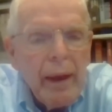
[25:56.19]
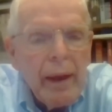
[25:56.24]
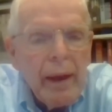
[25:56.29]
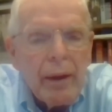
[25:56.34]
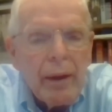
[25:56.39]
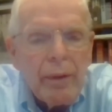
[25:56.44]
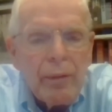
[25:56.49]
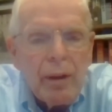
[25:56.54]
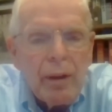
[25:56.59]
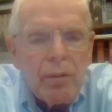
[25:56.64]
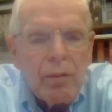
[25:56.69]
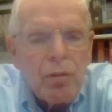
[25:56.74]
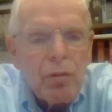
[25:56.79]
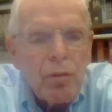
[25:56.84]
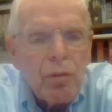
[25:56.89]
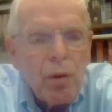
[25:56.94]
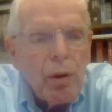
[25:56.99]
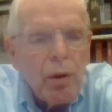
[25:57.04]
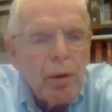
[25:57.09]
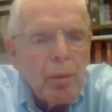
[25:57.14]
and then
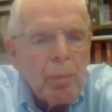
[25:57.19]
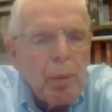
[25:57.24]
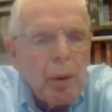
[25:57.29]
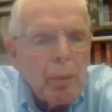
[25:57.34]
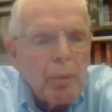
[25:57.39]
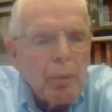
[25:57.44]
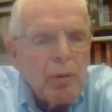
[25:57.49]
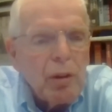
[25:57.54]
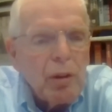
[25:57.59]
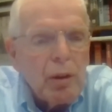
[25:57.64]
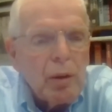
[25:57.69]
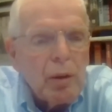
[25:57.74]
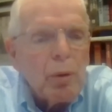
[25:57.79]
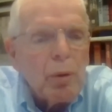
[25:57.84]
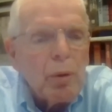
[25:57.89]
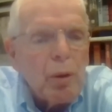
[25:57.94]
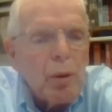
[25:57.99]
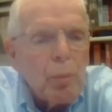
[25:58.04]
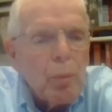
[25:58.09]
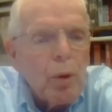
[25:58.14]
started publishing the
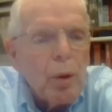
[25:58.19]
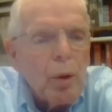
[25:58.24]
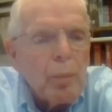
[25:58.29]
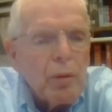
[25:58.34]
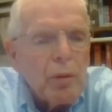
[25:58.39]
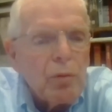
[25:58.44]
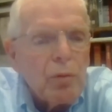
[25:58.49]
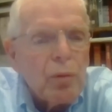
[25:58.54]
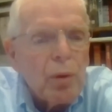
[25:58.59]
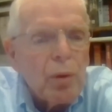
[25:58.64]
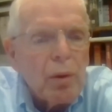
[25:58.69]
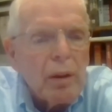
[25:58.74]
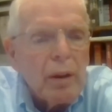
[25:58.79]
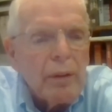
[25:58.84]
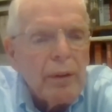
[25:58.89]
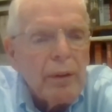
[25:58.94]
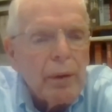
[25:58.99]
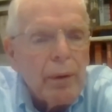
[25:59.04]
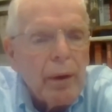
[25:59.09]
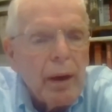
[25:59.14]
Book of Mormon shortly
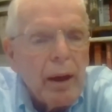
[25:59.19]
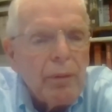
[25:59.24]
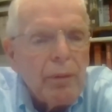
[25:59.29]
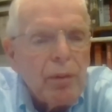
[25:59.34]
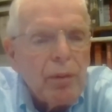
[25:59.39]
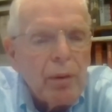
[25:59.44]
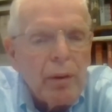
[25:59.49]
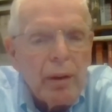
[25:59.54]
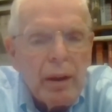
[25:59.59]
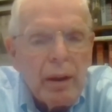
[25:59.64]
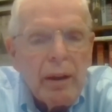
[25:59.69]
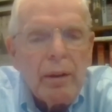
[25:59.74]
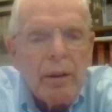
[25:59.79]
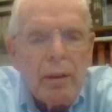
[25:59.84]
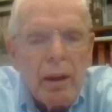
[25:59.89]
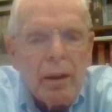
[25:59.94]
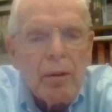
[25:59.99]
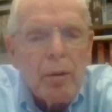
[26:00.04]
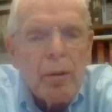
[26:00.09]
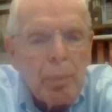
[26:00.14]
thereafter
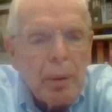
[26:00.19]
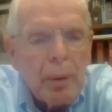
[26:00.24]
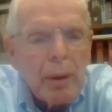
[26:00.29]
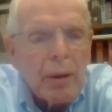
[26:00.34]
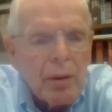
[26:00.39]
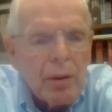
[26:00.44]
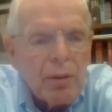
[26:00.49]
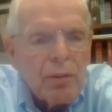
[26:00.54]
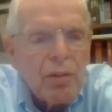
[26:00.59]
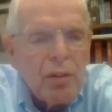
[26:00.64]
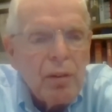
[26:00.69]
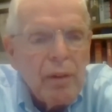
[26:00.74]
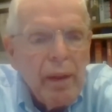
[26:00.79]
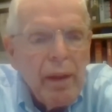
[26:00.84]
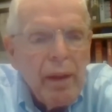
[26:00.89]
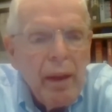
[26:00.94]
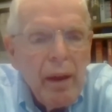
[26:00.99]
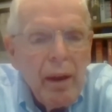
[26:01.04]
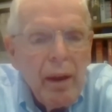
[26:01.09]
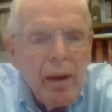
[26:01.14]
in Independence,
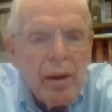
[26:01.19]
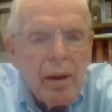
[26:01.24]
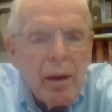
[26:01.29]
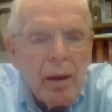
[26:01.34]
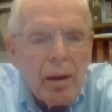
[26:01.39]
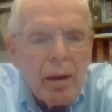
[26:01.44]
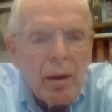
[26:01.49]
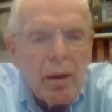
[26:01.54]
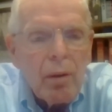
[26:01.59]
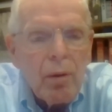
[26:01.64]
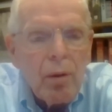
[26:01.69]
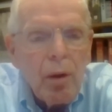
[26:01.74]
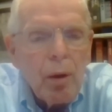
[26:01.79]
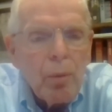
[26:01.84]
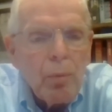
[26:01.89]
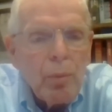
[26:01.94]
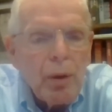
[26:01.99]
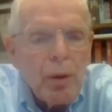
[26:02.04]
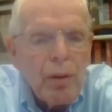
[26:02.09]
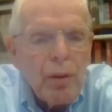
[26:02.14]

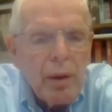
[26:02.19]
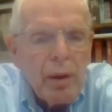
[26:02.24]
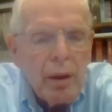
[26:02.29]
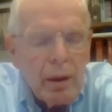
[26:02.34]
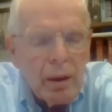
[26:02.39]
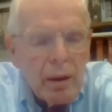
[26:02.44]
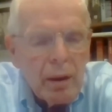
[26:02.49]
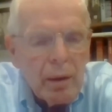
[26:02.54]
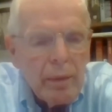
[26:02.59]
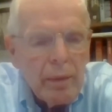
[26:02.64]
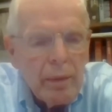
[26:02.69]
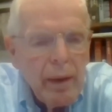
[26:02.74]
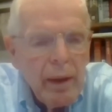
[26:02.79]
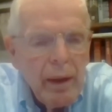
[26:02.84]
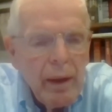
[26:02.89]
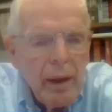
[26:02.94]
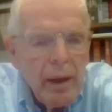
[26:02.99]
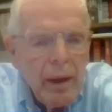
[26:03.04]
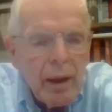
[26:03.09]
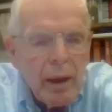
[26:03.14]
along the
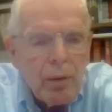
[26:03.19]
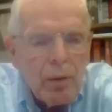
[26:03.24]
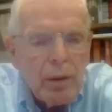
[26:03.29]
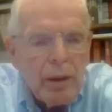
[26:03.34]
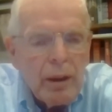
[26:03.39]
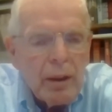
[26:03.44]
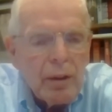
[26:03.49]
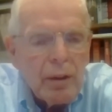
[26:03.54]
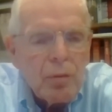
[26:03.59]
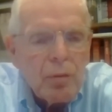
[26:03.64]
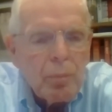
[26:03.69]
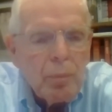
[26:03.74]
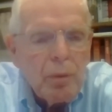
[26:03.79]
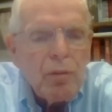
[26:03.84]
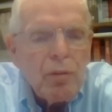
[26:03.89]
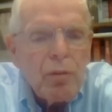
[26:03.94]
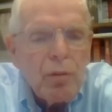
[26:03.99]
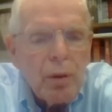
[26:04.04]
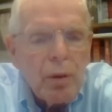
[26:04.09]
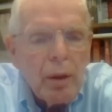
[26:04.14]
LDS
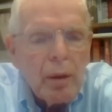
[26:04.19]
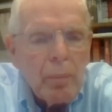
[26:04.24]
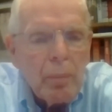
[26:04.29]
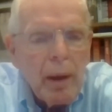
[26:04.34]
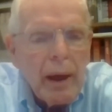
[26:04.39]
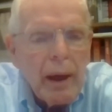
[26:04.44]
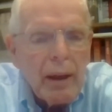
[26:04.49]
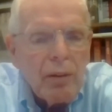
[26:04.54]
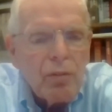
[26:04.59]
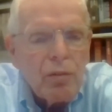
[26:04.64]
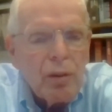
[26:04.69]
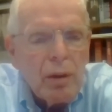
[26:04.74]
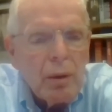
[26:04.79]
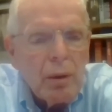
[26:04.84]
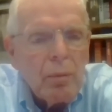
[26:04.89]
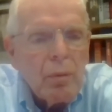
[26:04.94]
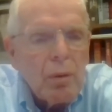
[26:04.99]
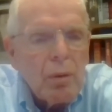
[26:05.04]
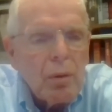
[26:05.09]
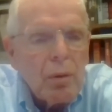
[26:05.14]
missionary
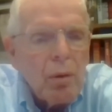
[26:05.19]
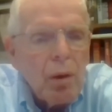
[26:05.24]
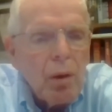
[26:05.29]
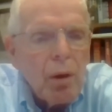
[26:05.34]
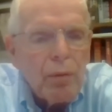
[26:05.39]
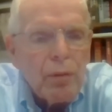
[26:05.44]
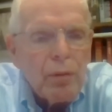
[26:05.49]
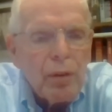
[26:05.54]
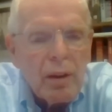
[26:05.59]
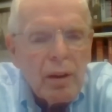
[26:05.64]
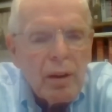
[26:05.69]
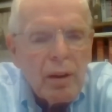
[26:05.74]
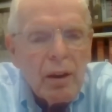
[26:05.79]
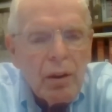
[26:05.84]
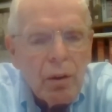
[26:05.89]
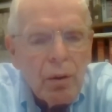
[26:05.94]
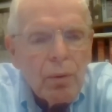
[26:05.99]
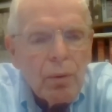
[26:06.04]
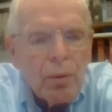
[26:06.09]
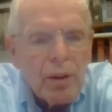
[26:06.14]
magazine called the
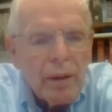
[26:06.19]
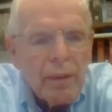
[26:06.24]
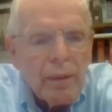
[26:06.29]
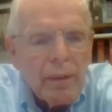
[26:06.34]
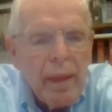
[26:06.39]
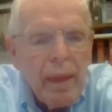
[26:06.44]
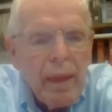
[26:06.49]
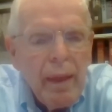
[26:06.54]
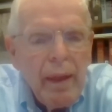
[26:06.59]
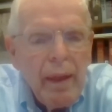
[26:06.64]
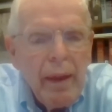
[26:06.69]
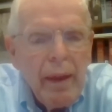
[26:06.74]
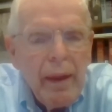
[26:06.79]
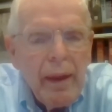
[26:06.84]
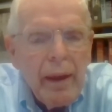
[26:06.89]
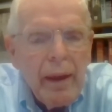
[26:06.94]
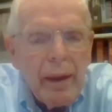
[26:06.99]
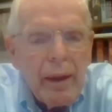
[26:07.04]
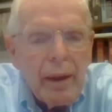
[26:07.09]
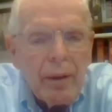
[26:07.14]
Leahona.
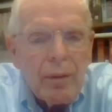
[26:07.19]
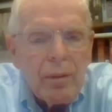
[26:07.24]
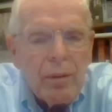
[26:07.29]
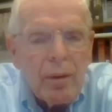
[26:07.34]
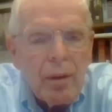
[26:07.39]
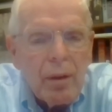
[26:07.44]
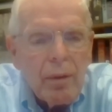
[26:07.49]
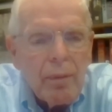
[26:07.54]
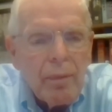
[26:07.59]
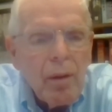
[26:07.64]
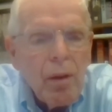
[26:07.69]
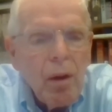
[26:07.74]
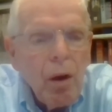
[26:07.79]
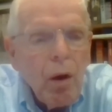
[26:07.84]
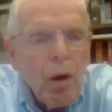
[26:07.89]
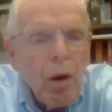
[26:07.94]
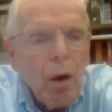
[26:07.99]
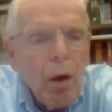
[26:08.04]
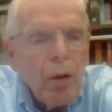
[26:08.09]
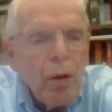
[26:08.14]
And
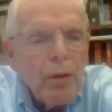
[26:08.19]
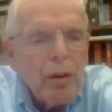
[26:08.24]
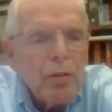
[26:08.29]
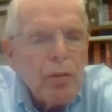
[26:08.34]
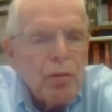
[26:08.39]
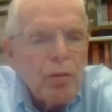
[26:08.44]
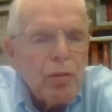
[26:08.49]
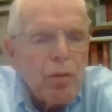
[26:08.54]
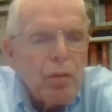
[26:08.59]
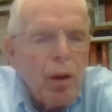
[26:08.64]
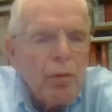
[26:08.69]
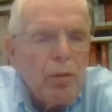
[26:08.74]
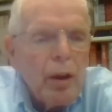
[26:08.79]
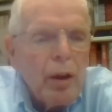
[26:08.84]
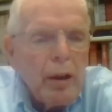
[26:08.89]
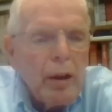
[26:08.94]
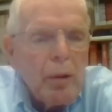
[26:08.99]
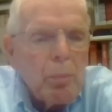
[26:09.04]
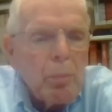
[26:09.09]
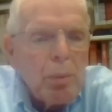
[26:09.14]
all this is all
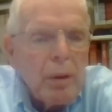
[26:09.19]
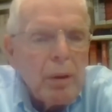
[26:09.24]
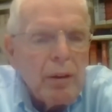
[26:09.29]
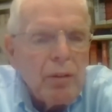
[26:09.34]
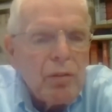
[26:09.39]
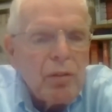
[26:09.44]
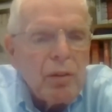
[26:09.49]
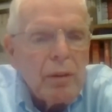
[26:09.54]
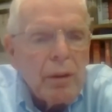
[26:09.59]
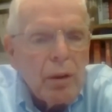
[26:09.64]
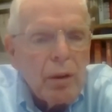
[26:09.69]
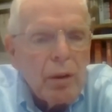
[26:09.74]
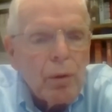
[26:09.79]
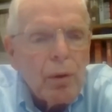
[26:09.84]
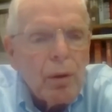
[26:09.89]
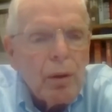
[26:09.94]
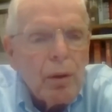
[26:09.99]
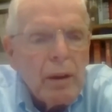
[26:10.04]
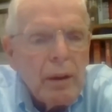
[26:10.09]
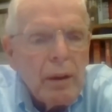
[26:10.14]
taking place in the
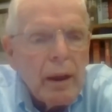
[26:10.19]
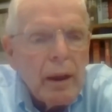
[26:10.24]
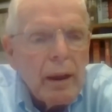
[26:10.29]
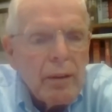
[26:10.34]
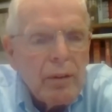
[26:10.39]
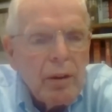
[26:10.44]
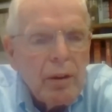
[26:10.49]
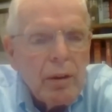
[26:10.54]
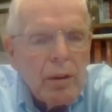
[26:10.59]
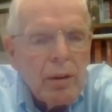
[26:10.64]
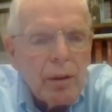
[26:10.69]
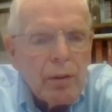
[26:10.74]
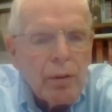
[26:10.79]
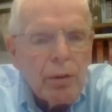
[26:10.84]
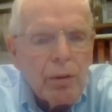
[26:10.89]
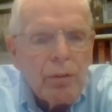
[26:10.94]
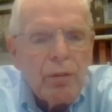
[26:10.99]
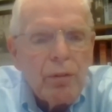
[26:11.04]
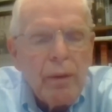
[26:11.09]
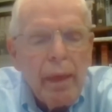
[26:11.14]
early
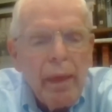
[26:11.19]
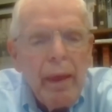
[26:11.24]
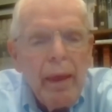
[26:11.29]
1900s.